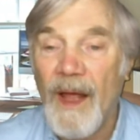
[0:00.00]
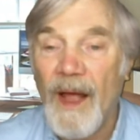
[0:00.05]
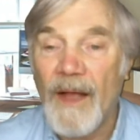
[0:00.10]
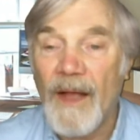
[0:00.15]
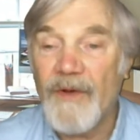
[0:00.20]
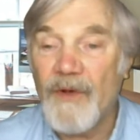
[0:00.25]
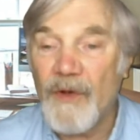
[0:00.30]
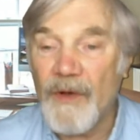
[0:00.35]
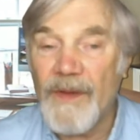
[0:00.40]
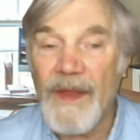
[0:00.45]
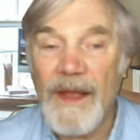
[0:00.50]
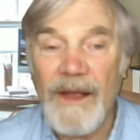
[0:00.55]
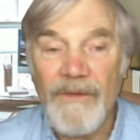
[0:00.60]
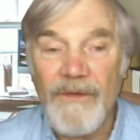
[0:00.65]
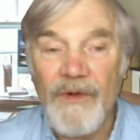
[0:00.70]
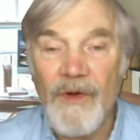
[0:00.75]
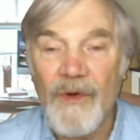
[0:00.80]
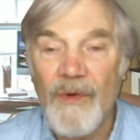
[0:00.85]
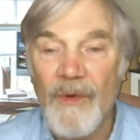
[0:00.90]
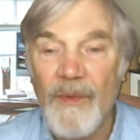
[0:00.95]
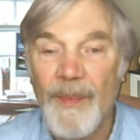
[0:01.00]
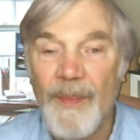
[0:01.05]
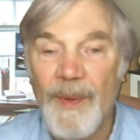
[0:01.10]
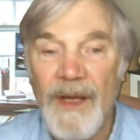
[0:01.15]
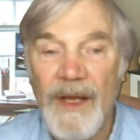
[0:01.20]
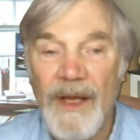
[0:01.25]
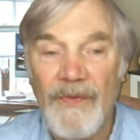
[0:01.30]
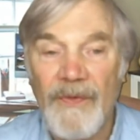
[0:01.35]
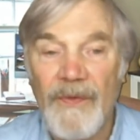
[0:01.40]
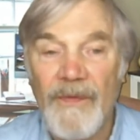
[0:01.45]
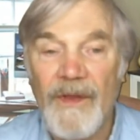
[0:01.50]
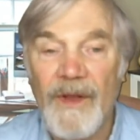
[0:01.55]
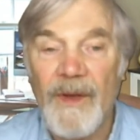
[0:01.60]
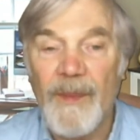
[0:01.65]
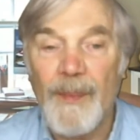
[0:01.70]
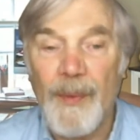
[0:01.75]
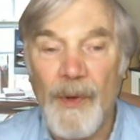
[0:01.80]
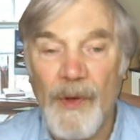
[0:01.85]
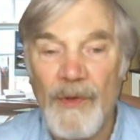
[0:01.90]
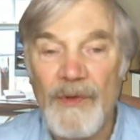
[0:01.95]
I took that view because of the
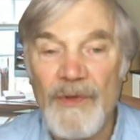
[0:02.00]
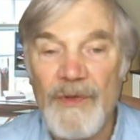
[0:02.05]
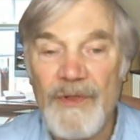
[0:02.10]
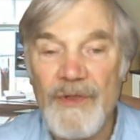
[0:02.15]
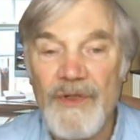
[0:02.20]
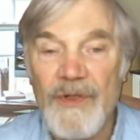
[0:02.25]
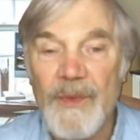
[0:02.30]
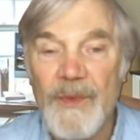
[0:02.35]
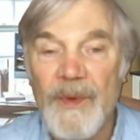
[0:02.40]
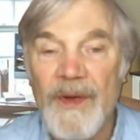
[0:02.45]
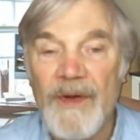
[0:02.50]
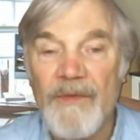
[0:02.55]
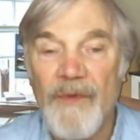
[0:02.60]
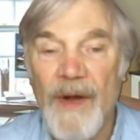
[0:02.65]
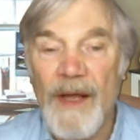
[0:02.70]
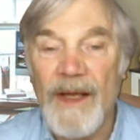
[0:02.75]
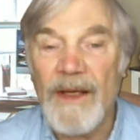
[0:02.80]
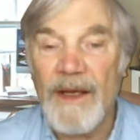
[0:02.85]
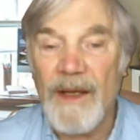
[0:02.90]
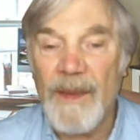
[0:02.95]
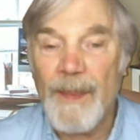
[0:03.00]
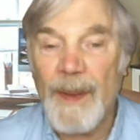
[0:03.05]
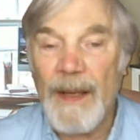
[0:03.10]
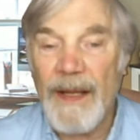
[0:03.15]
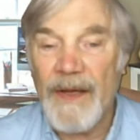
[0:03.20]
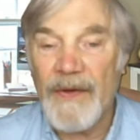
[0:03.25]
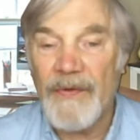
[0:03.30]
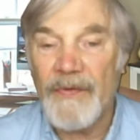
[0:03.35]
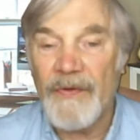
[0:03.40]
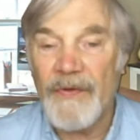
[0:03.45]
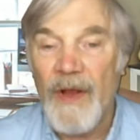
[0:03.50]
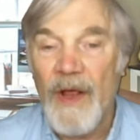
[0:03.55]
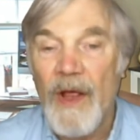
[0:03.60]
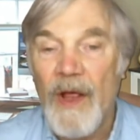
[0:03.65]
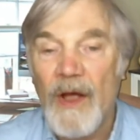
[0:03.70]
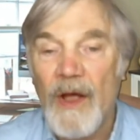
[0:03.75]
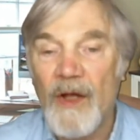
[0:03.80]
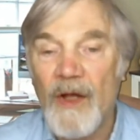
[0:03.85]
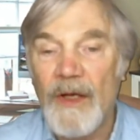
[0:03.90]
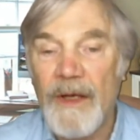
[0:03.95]
importance that we rightly place
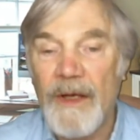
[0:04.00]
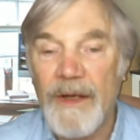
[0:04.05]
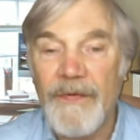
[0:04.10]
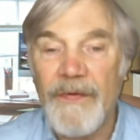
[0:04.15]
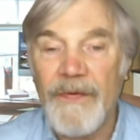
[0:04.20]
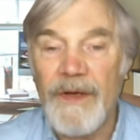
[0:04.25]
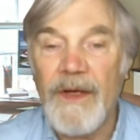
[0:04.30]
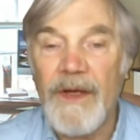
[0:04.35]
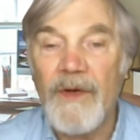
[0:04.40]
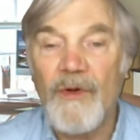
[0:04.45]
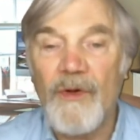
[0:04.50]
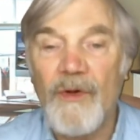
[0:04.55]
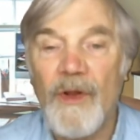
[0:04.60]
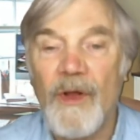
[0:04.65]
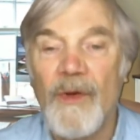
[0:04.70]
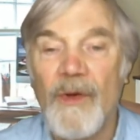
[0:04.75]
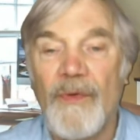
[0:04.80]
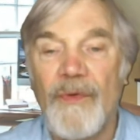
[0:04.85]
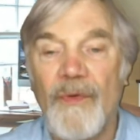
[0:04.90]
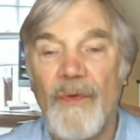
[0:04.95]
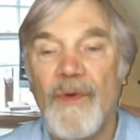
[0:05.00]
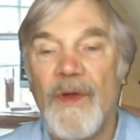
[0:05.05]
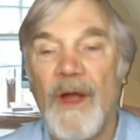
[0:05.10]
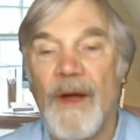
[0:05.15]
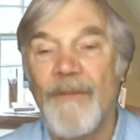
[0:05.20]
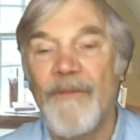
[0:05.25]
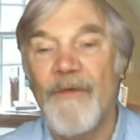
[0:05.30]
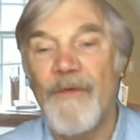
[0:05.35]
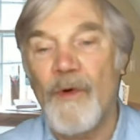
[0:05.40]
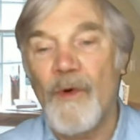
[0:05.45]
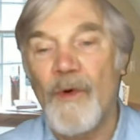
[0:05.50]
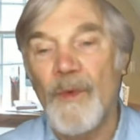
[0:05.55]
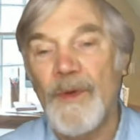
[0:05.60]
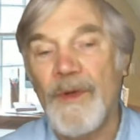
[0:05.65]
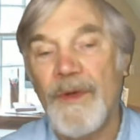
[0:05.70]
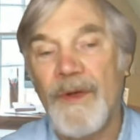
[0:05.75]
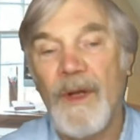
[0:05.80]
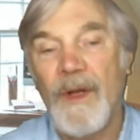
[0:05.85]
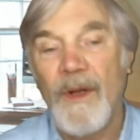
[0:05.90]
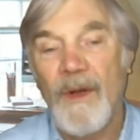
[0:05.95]
on listening to those who come
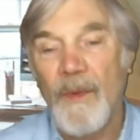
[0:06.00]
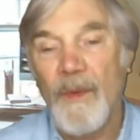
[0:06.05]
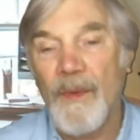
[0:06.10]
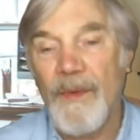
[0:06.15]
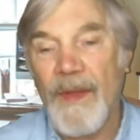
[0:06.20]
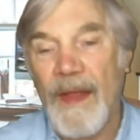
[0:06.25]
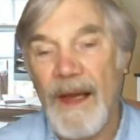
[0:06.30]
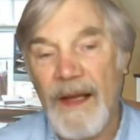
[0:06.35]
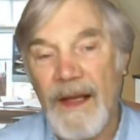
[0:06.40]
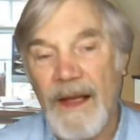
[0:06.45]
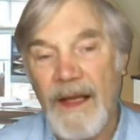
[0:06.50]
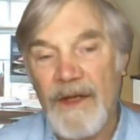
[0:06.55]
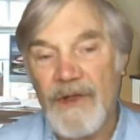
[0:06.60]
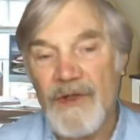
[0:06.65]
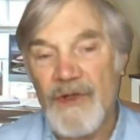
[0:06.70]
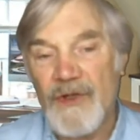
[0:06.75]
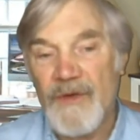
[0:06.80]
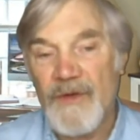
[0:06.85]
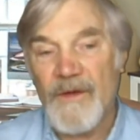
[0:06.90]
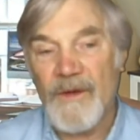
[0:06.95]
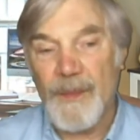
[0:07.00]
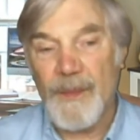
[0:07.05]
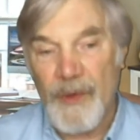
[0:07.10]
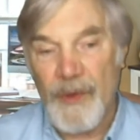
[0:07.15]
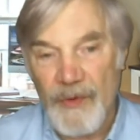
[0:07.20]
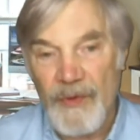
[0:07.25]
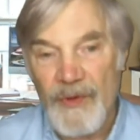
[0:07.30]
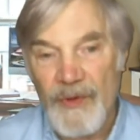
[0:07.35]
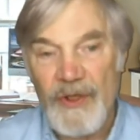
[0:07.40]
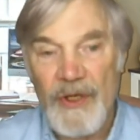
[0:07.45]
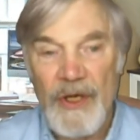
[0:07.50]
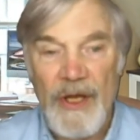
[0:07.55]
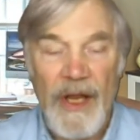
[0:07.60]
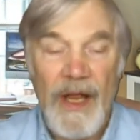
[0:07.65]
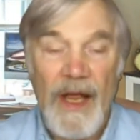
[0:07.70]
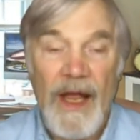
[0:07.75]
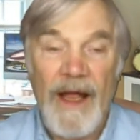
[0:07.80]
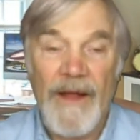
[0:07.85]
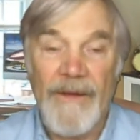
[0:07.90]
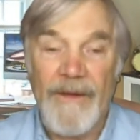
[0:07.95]
forward with allegations of abuse
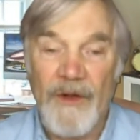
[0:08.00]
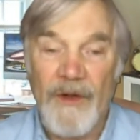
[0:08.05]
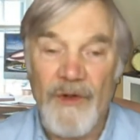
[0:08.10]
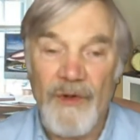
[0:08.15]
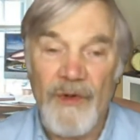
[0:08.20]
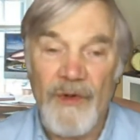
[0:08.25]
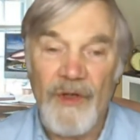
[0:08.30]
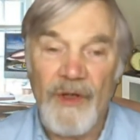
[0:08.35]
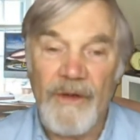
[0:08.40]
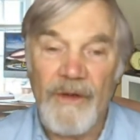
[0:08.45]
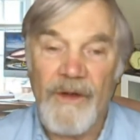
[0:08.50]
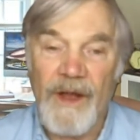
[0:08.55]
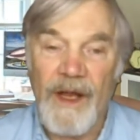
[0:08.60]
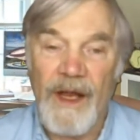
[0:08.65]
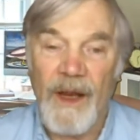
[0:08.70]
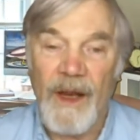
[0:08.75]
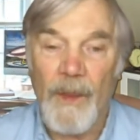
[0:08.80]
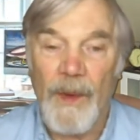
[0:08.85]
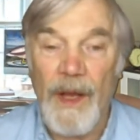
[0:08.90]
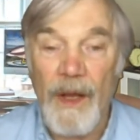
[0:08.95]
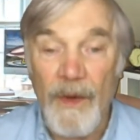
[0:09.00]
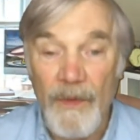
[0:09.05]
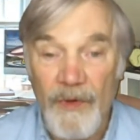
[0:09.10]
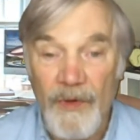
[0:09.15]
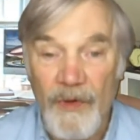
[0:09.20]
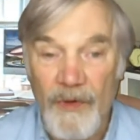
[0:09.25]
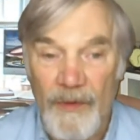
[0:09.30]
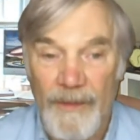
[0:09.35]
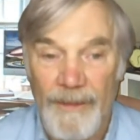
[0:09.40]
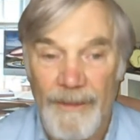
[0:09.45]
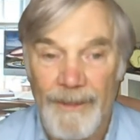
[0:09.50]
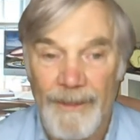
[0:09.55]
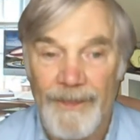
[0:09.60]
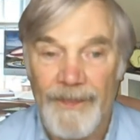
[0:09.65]
and the duty of care we owe to them.